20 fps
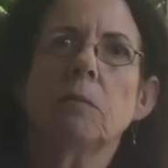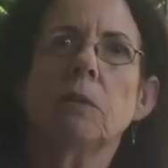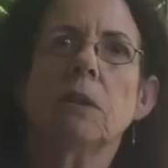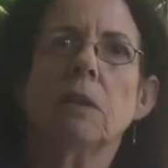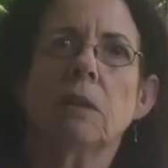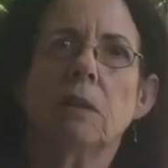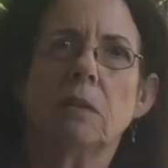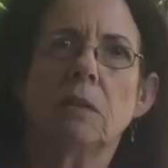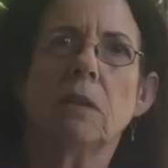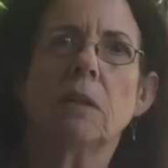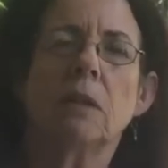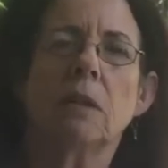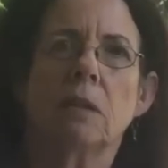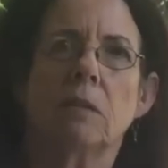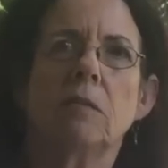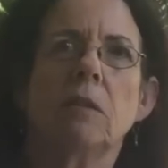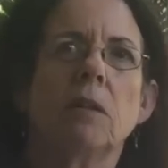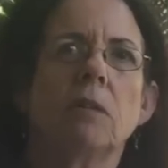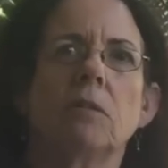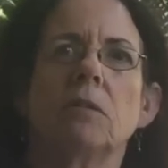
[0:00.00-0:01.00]
and I
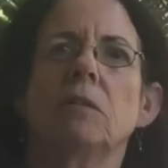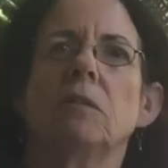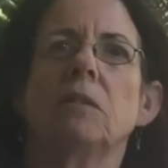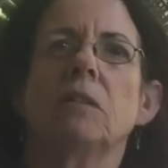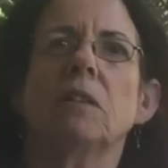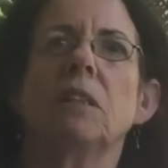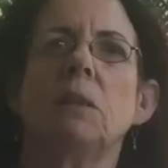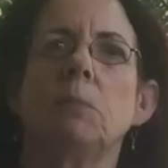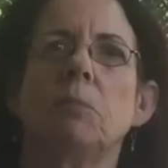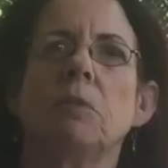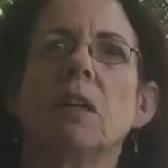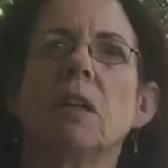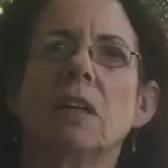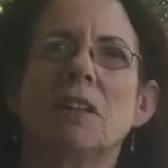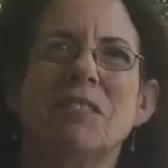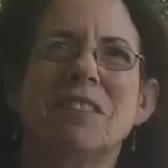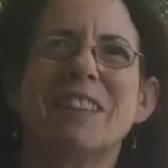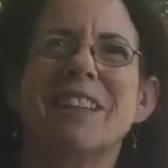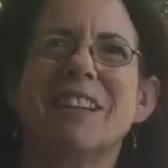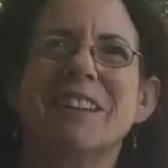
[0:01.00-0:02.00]
told her to keep
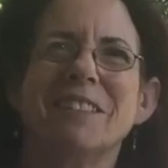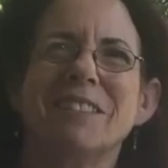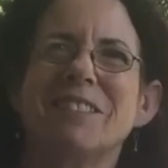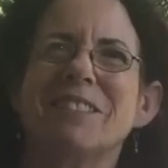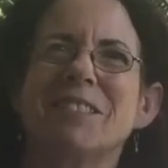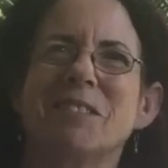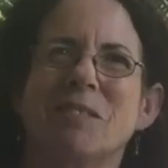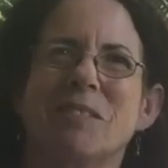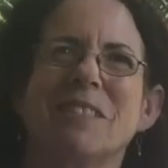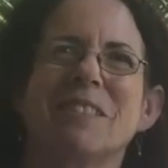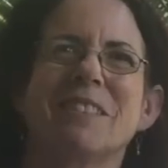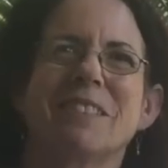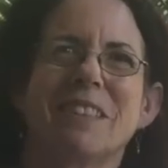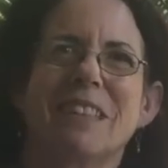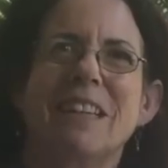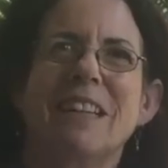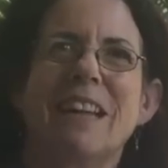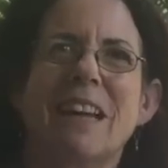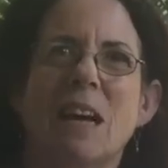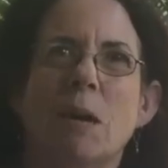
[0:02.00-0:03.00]
diary notes of the
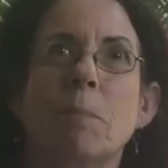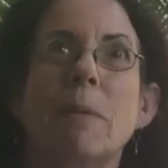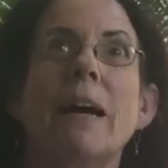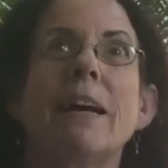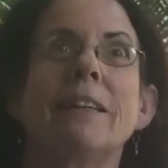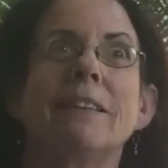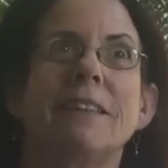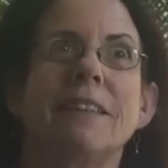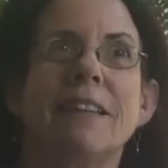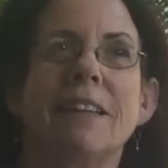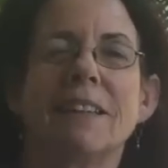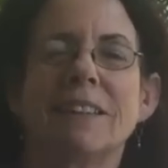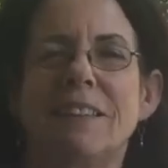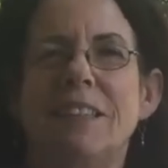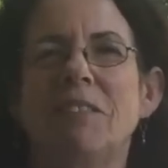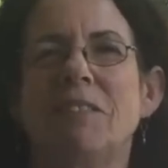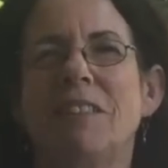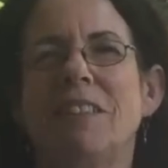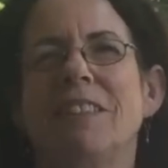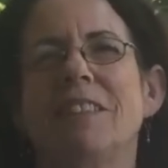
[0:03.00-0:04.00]
amazing
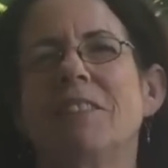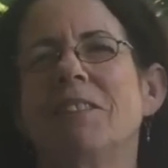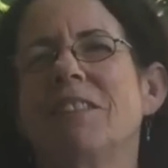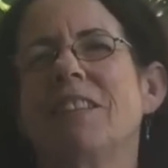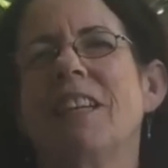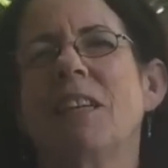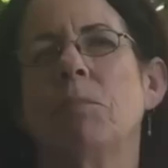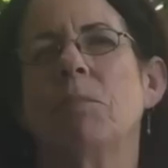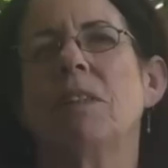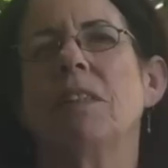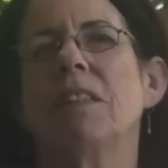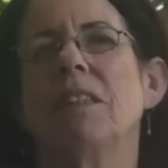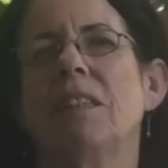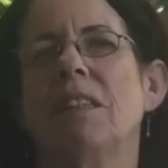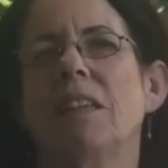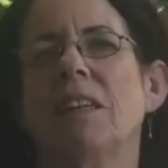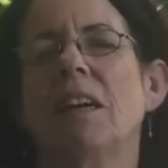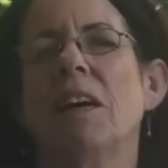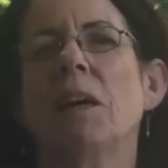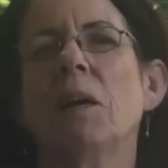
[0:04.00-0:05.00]
activity that was happening in
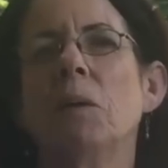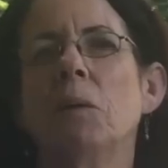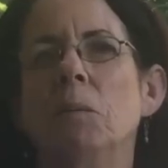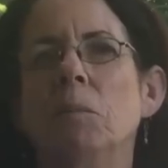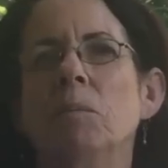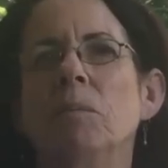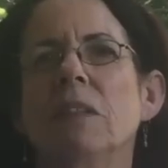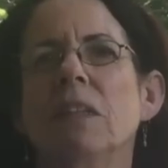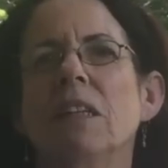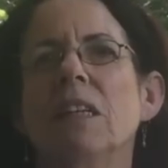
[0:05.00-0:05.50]
their home.